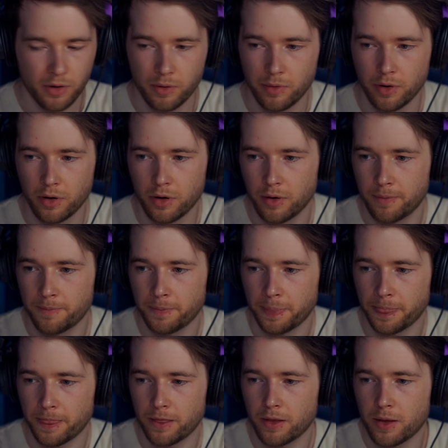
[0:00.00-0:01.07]
Here we go.
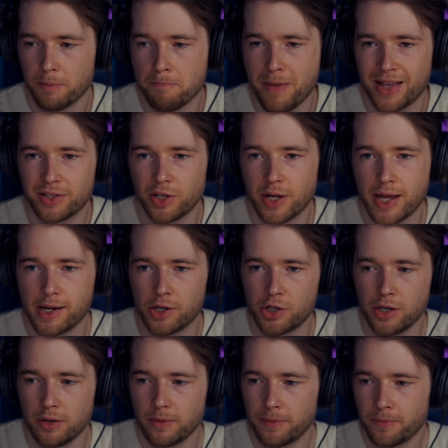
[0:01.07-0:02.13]
Metal
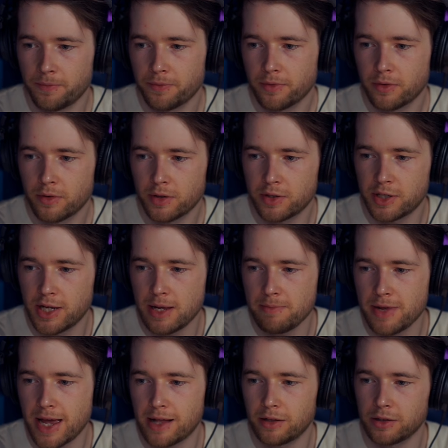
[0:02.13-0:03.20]
Energy, Team
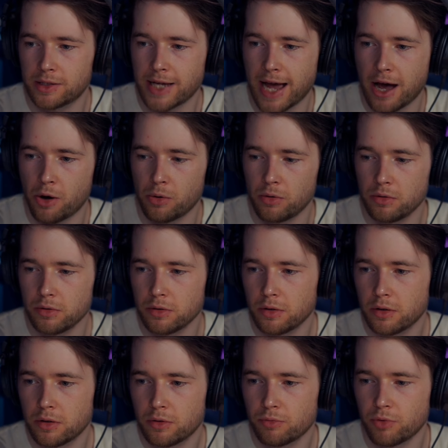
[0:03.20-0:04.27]
Yell Towel,
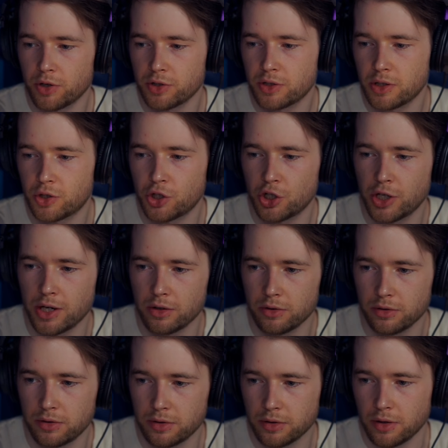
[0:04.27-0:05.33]
Rusted
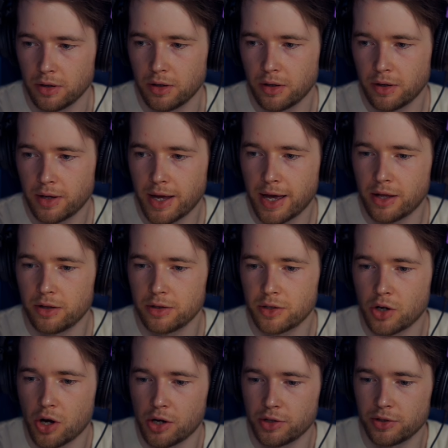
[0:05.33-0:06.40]
Shield,
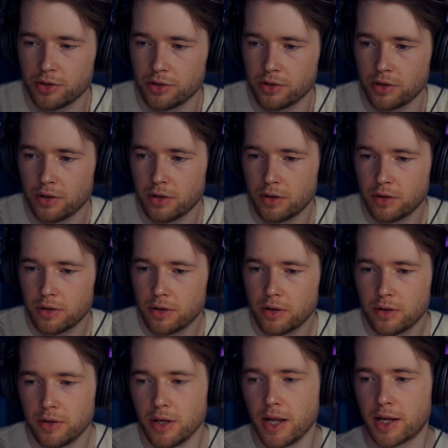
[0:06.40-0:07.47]
Eldegoss,
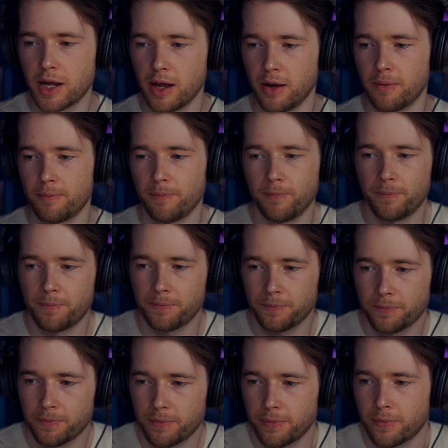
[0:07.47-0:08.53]
Nickit,
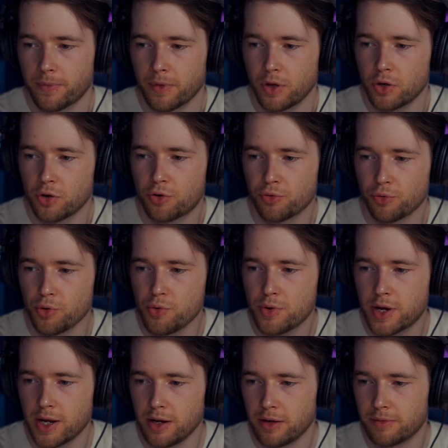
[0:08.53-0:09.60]

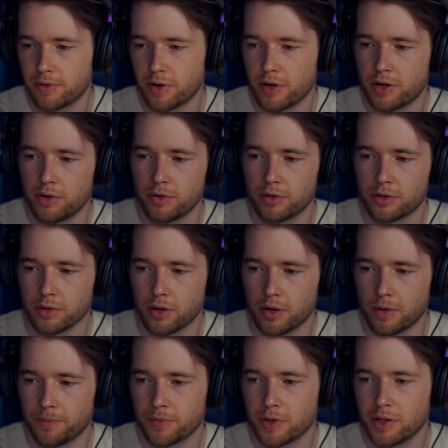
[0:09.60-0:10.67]
Grookey, very cute as
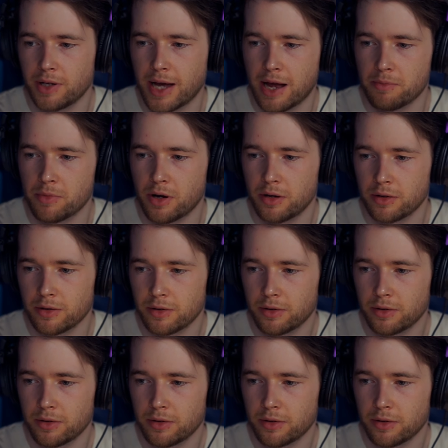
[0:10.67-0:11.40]
well, Yanma,